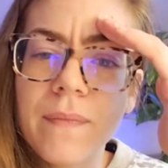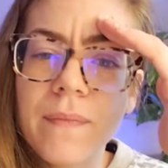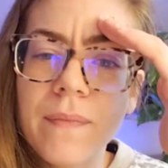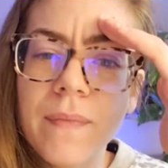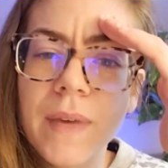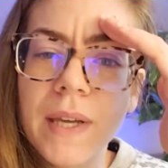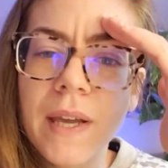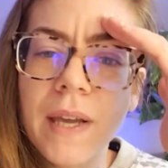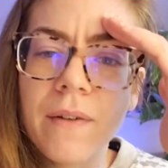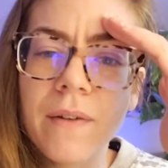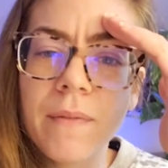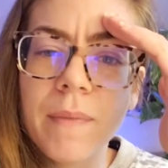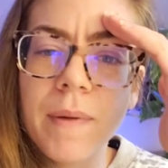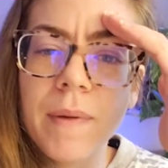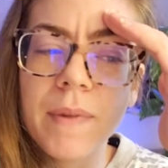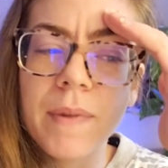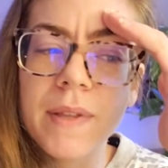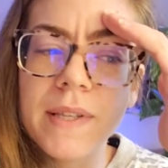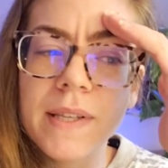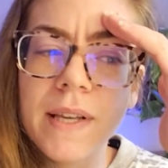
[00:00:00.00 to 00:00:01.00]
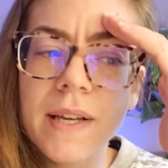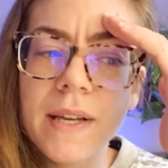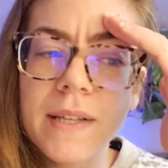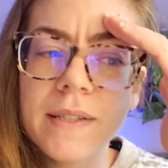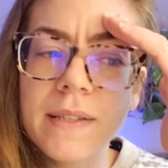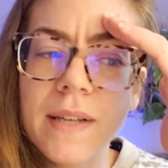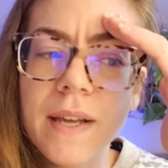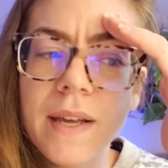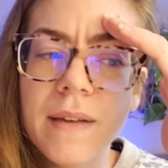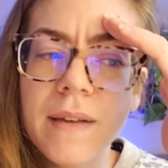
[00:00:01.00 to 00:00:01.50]
I can't remember this guy's
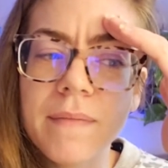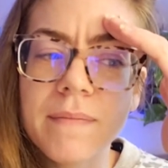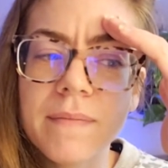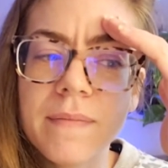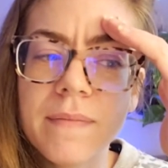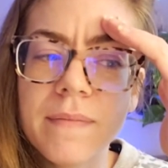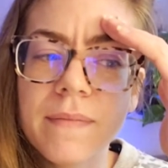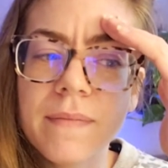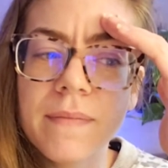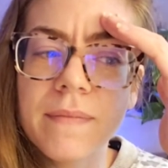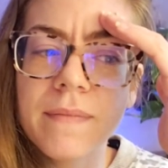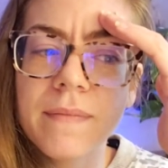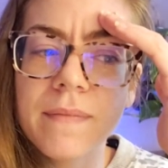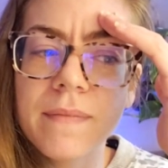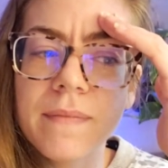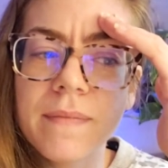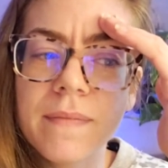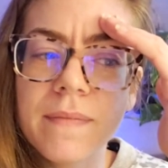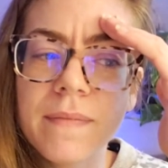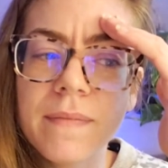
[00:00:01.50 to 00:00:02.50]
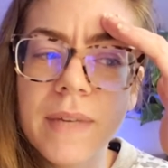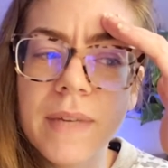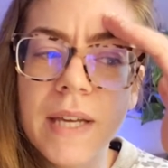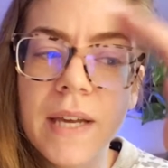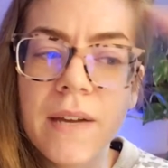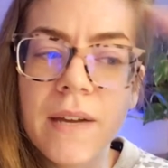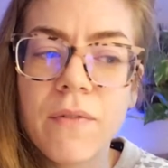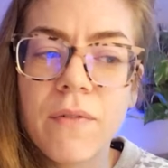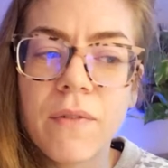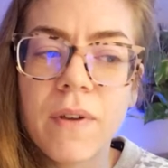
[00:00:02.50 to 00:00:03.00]
name. He
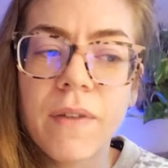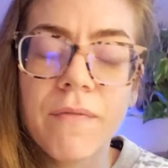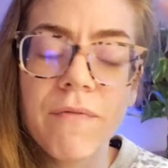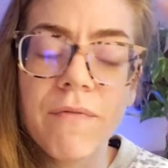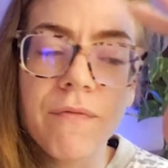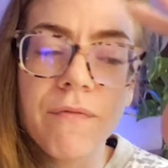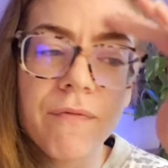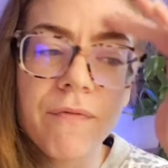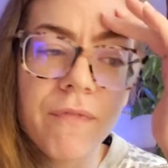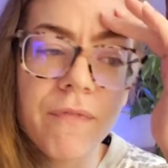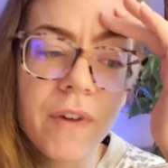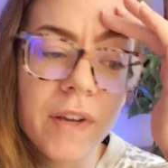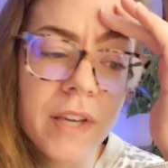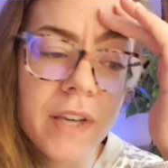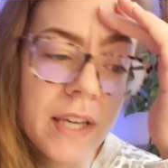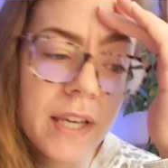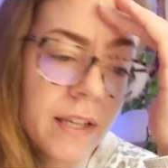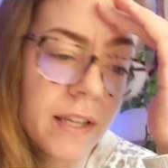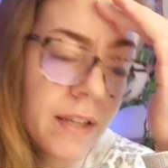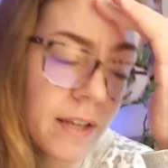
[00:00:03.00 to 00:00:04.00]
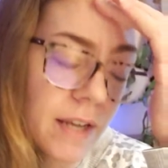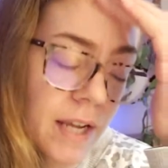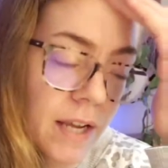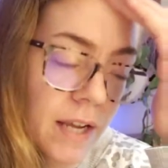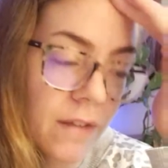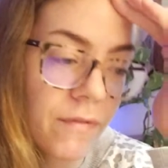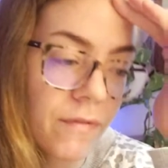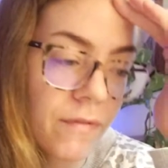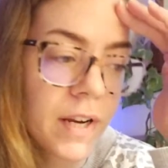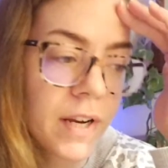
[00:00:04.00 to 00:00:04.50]
had
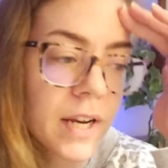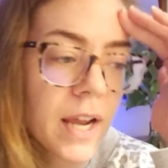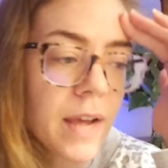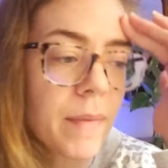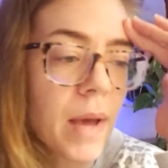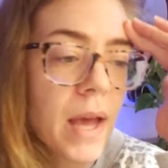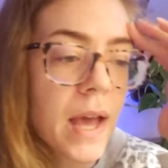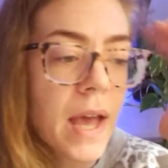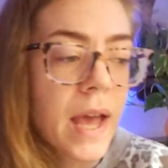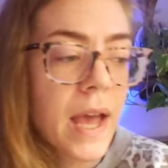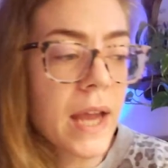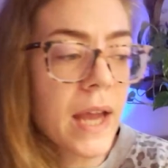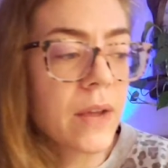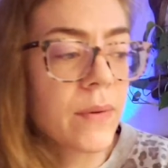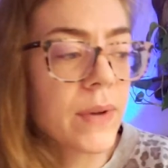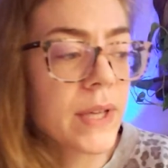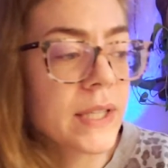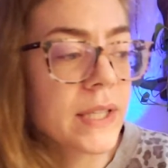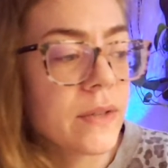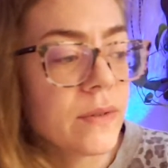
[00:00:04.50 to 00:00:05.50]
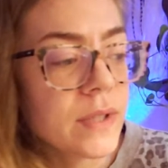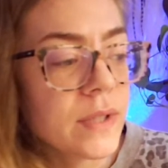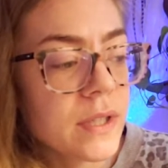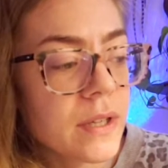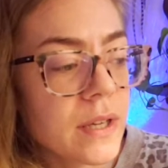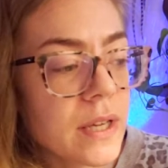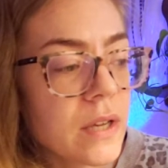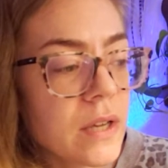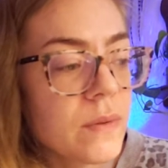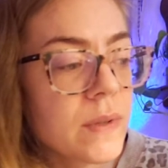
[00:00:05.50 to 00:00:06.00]
a funny name. Anyways,
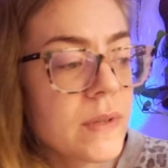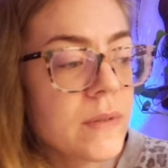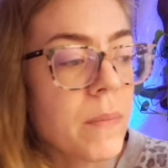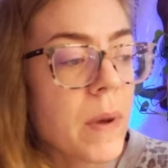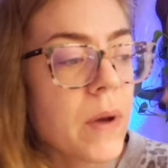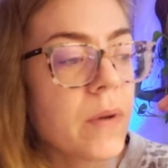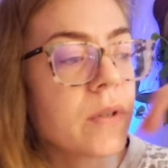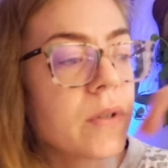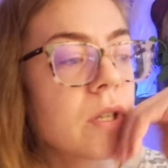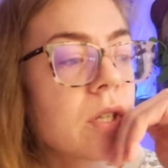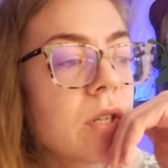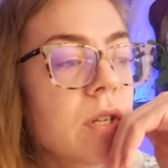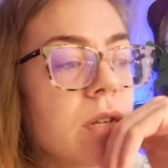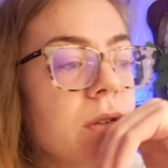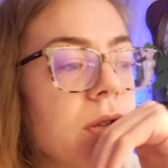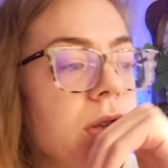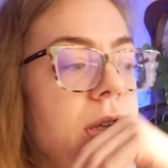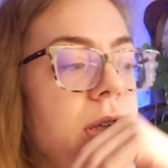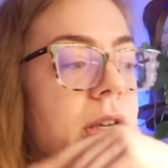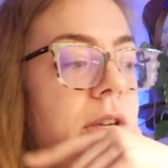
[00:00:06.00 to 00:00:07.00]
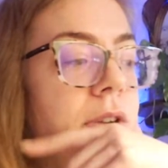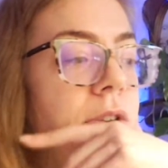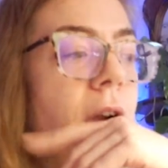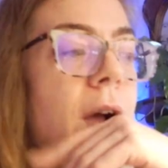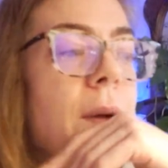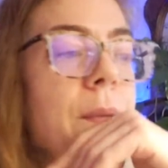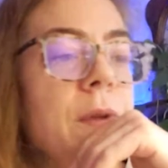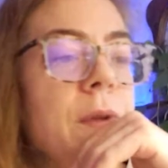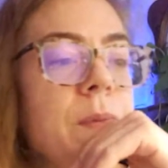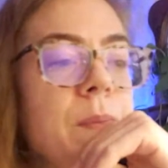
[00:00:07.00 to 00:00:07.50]
he was about to
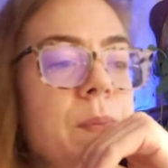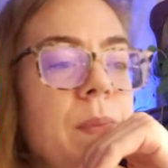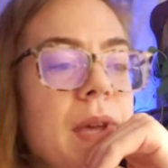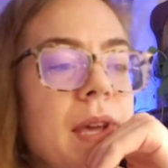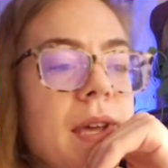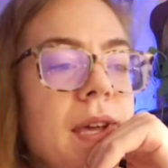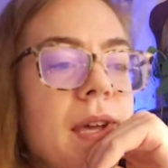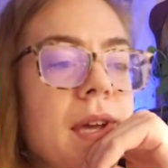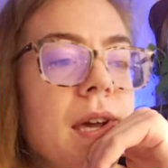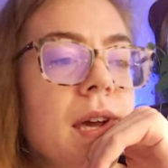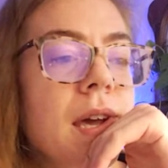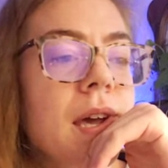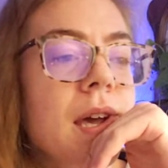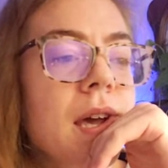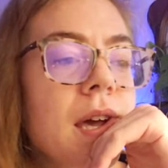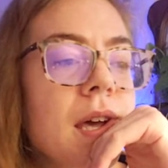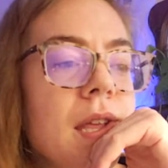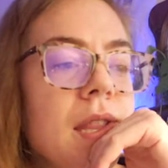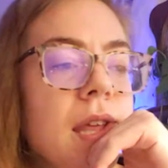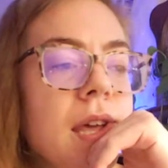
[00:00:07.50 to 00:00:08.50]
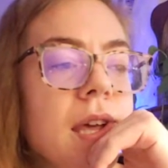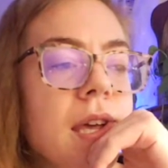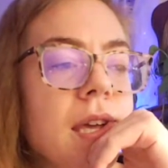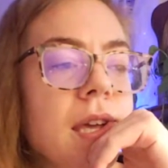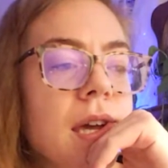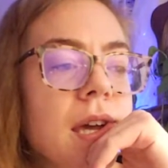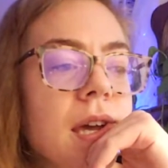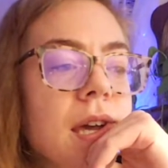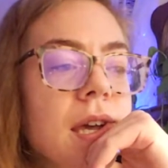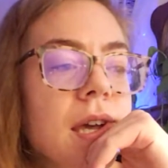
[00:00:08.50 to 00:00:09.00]
drop this big,
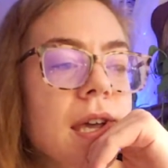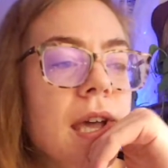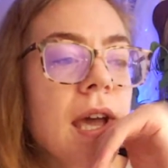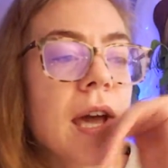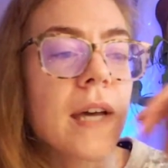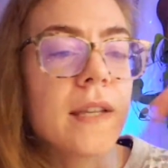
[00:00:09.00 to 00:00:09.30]
like, he